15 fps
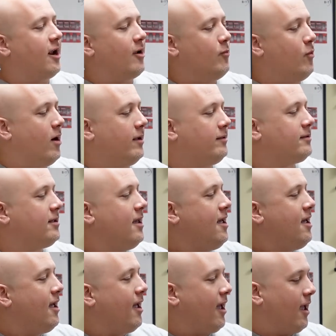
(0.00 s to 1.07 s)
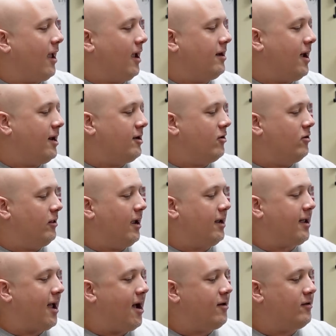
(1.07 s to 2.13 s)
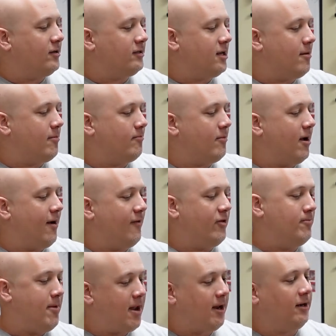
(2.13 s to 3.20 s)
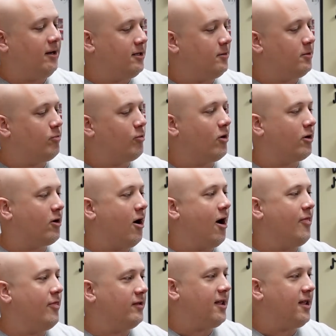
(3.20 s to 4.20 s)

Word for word: I want and I don't like how some of the mechanisms work on the